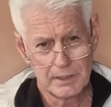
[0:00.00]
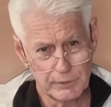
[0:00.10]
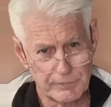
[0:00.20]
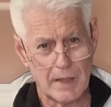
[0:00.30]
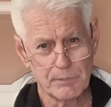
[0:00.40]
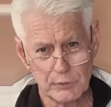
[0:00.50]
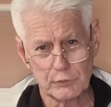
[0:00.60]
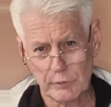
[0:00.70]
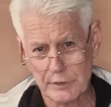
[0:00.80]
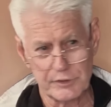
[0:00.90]
who've done the
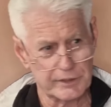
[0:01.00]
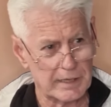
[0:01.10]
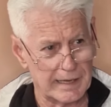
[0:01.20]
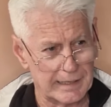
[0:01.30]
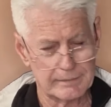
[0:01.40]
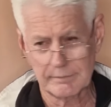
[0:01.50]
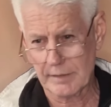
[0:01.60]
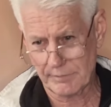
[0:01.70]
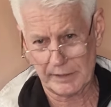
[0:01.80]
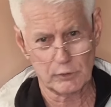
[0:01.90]
stretching and
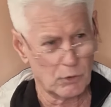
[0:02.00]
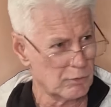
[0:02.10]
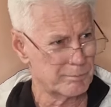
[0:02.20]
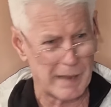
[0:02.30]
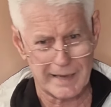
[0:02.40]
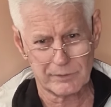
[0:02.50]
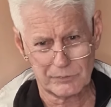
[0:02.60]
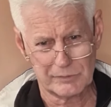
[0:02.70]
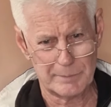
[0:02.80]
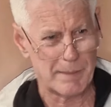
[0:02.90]
they've had crooked
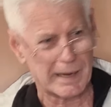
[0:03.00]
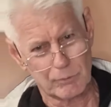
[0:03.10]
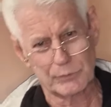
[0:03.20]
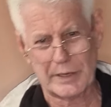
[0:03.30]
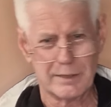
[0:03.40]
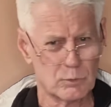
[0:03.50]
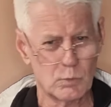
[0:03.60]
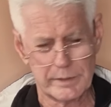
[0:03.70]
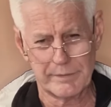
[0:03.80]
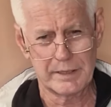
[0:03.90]
backs, their back was out or
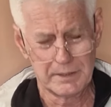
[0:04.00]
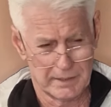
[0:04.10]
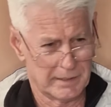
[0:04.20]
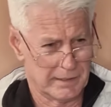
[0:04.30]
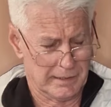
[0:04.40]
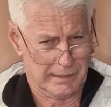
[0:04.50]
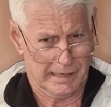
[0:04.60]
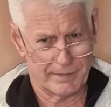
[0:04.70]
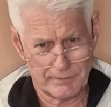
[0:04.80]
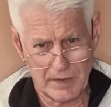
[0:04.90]
whatever,
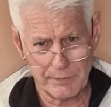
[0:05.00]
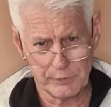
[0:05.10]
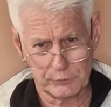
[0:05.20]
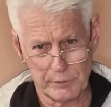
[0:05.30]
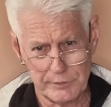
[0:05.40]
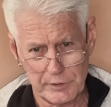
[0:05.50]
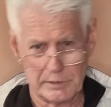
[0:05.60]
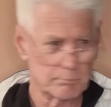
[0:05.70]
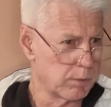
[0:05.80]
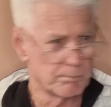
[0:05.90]
And they've done the stretching
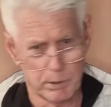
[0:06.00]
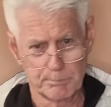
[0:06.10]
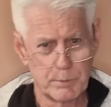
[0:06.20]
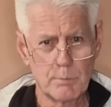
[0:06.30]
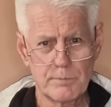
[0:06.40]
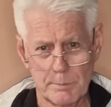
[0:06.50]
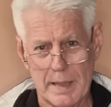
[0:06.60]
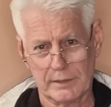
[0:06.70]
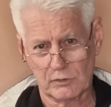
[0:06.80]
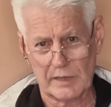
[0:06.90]
and boom, boom, boom, the
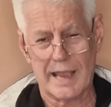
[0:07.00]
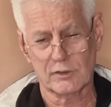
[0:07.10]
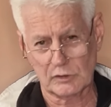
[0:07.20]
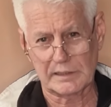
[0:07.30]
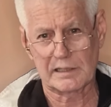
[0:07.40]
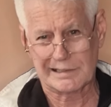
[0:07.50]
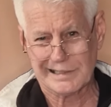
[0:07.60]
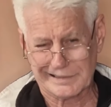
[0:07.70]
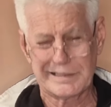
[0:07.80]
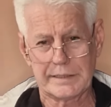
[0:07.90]
back's actually
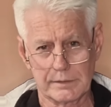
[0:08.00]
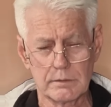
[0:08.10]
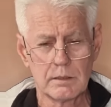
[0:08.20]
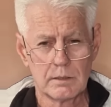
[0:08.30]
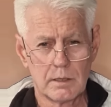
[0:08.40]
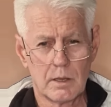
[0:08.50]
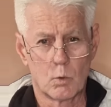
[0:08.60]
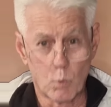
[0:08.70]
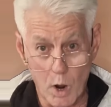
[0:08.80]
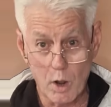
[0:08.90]
clicked in
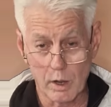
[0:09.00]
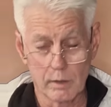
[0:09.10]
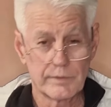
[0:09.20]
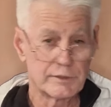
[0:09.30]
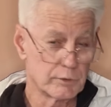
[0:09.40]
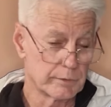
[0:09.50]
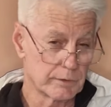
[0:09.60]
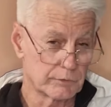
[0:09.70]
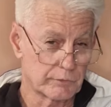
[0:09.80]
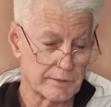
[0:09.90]
while they're doing
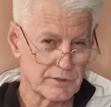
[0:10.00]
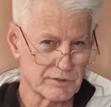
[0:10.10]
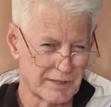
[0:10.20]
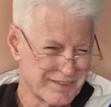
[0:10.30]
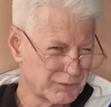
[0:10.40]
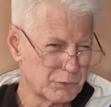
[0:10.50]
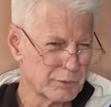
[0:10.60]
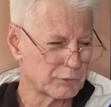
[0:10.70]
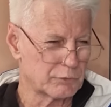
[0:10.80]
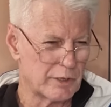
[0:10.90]
the stretching. So this
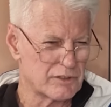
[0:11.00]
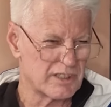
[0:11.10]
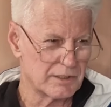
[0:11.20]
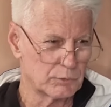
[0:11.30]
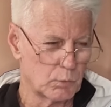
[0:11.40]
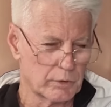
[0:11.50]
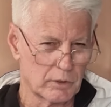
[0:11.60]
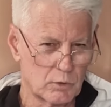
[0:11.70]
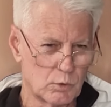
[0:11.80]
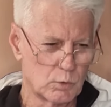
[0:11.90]
sort of stretching is what
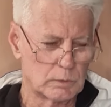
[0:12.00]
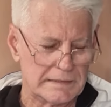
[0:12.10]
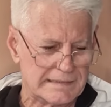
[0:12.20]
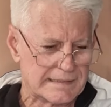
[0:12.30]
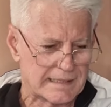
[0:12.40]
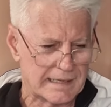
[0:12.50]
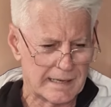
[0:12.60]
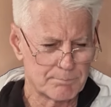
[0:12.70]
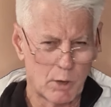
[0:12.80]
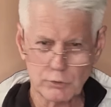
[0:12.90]
I call
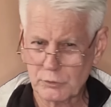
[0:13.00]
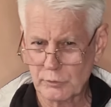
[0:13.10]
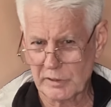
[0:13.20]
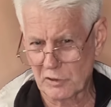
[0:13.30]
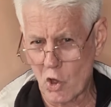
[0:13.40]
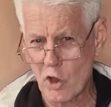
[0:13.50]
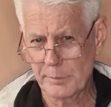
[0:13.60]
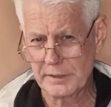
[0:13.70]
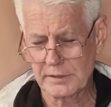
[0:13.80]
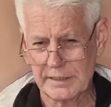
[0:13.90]
postural
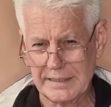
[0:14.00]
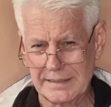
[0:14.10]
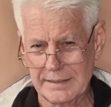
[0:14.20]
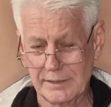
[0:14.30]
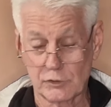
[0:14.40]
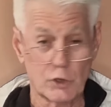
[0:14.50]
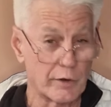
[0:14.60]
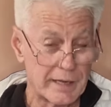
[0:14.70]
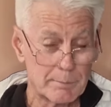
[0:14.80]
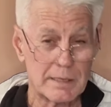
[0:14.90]
alignment in its
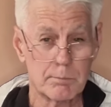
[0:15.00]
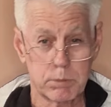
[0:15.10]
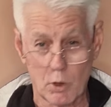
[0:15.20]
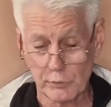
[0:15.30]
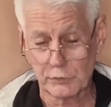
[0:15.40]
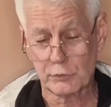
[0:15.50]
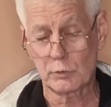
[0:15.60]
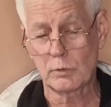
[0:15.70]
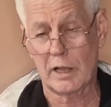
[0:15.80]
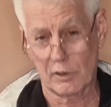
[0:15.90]
dynamic
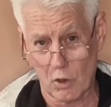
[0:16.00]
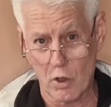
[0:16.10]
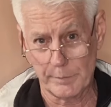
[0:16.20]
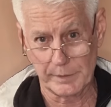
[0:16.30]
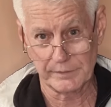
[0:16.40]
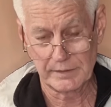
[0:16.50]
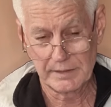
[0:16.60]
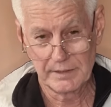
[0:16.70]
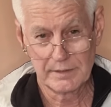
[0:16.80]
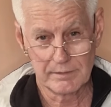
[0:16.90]
postural alignment,
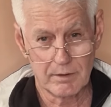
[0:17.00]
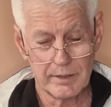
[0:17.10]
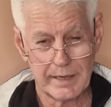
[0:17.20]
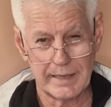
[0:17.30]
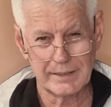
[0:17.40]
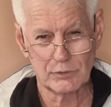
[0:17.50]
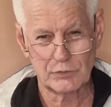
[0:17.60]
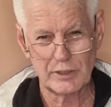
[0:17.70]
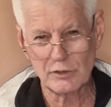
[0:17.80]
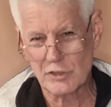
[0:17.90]
right? And it's
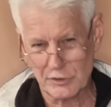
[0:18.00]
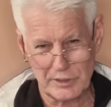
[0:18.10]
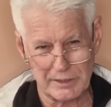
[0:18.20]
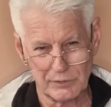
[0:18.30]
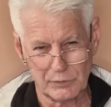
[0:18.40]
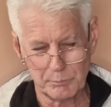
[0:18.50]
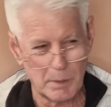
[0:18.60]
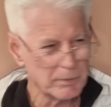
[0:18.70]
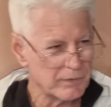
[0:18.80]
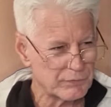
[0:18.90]
synergistic. It's
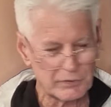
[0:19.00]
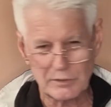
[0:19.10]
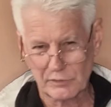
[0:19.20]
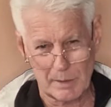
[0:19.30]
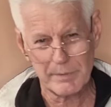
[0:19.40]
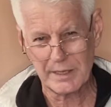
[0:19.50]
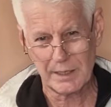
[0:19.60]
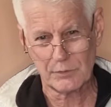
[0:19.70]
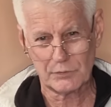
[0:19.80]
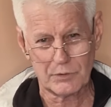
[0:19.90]
probably you've seen some of the
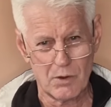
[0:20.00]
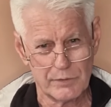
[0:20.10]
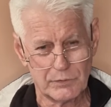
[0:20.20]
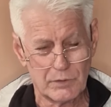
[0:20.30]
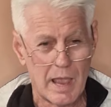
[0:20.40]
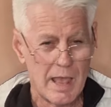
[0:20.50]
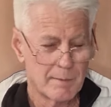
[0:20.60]
exercises,